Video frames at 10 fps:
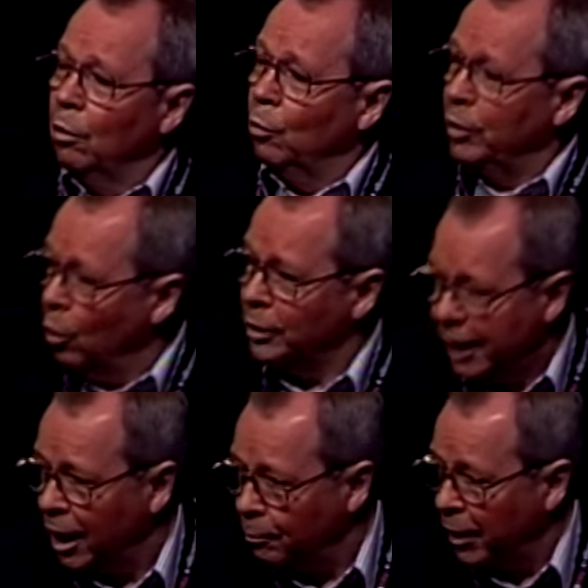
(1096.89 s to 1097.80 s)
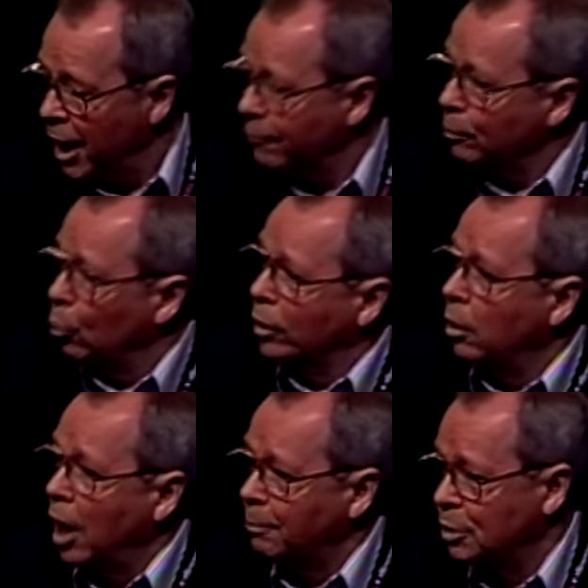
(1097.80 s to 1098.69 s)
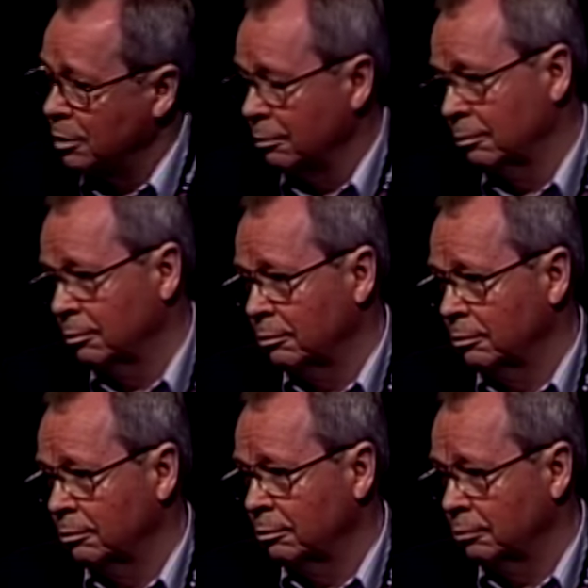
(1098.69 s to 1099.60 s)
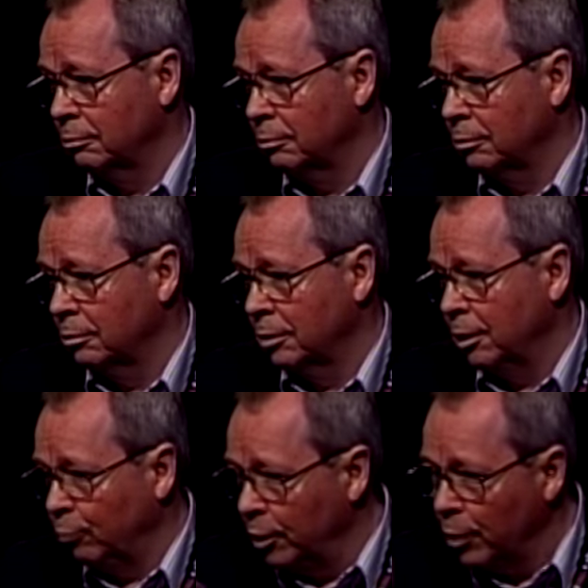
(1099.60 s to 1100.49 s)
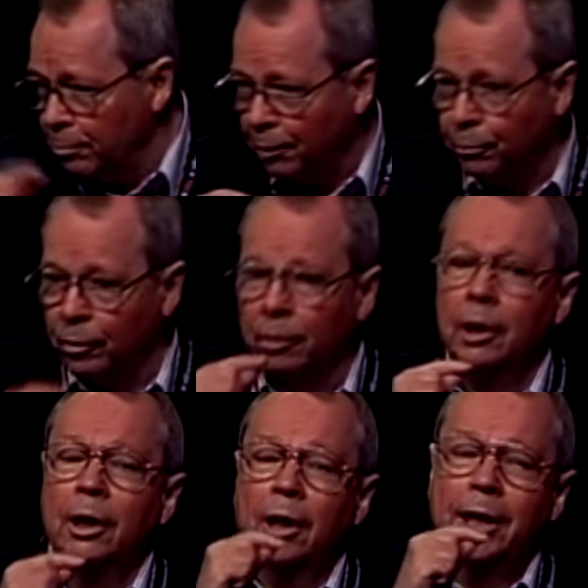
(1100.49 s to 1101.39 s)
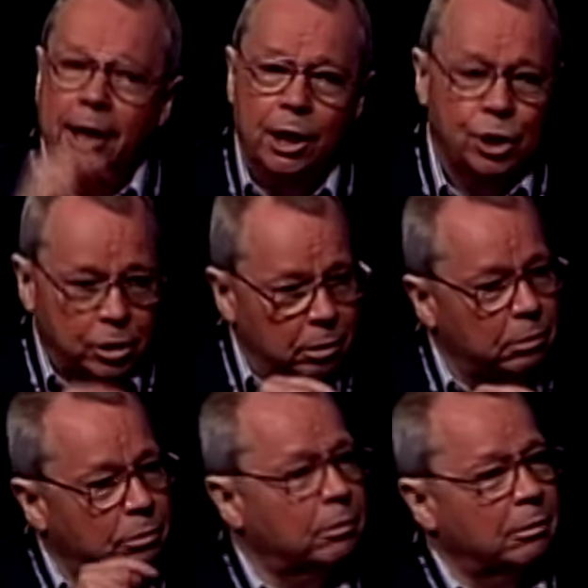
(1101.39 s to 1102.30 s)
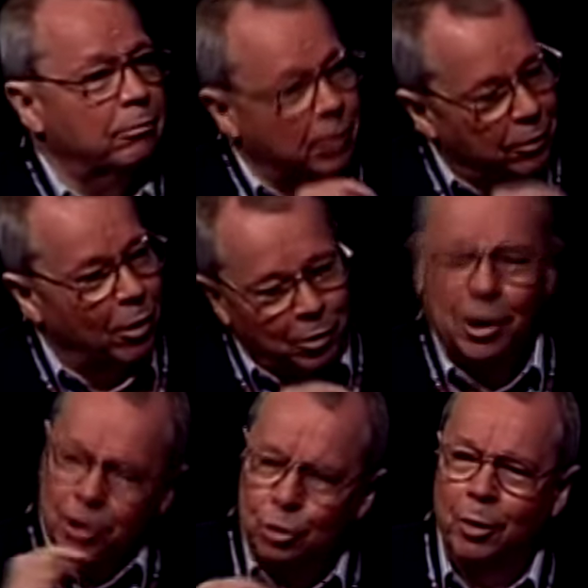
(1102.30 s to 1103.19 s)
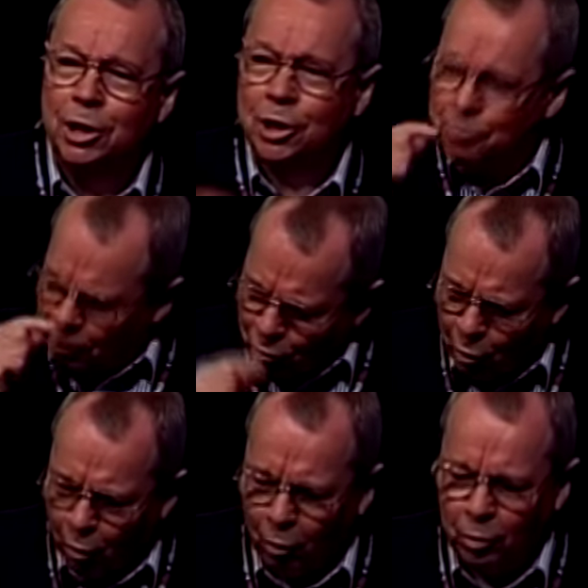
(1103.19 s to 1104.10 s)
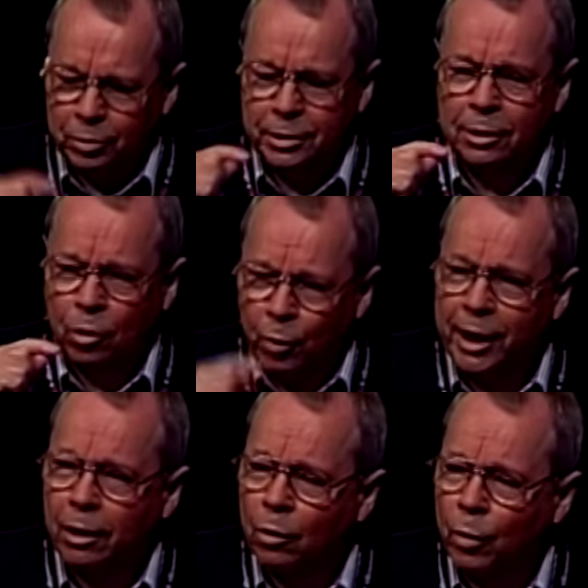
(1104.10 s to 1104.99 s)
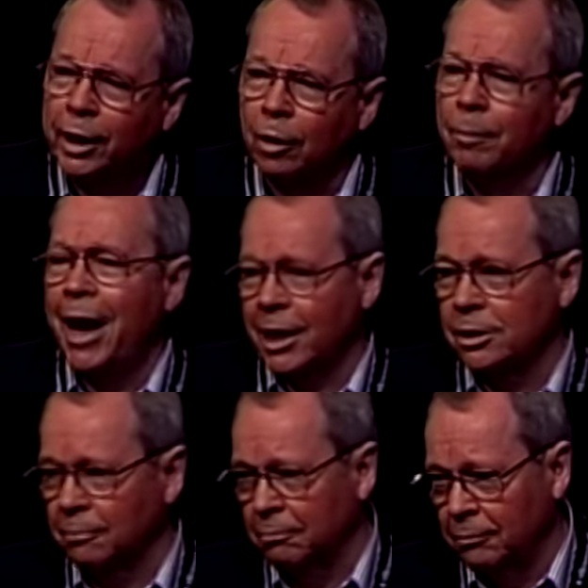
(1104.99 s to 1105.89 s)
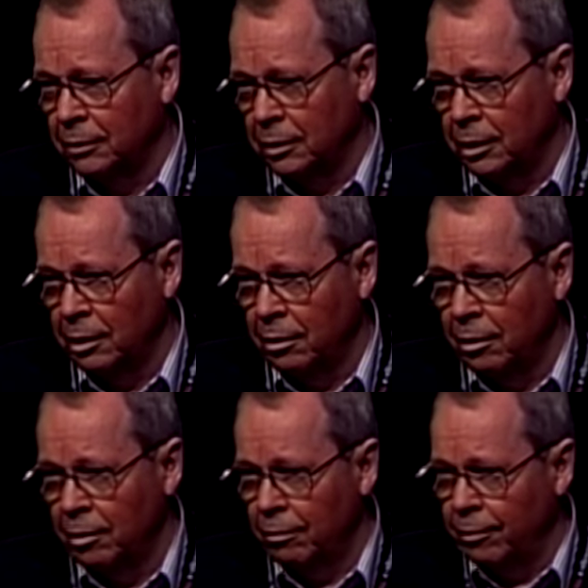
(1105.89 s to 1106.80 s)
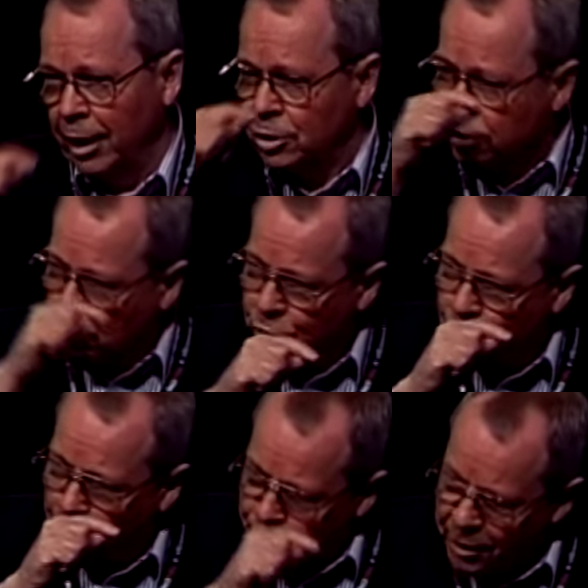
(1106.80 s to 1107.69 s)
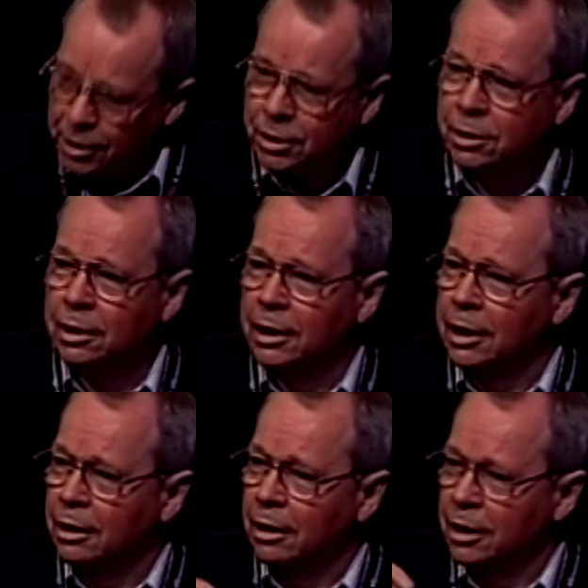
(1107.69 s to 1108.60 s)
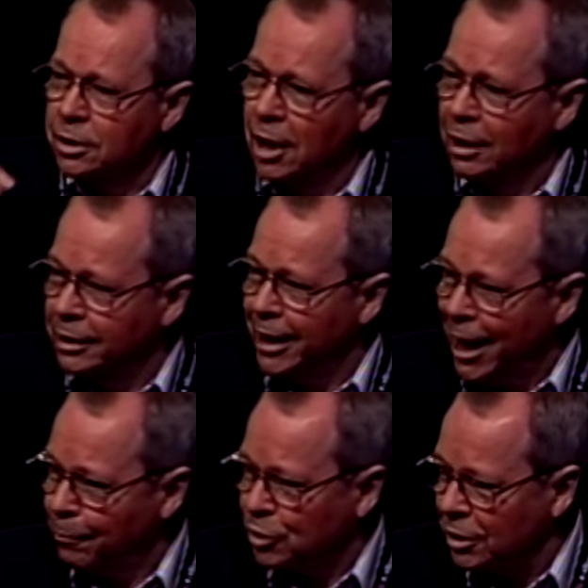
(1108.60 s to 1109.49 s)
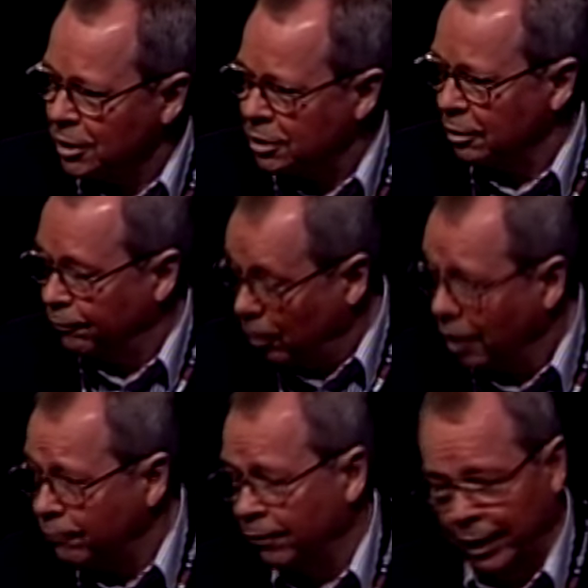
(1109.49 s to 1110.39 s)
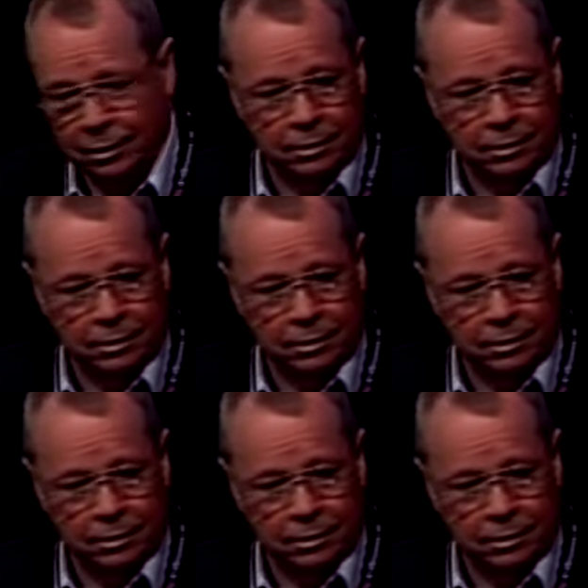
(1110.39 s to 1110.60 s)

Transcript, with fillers: We don't get it by having more cops. If we remember an ancient, very, not so ancient, but an old Quaker maxim, that social peace is not the absence of conflict.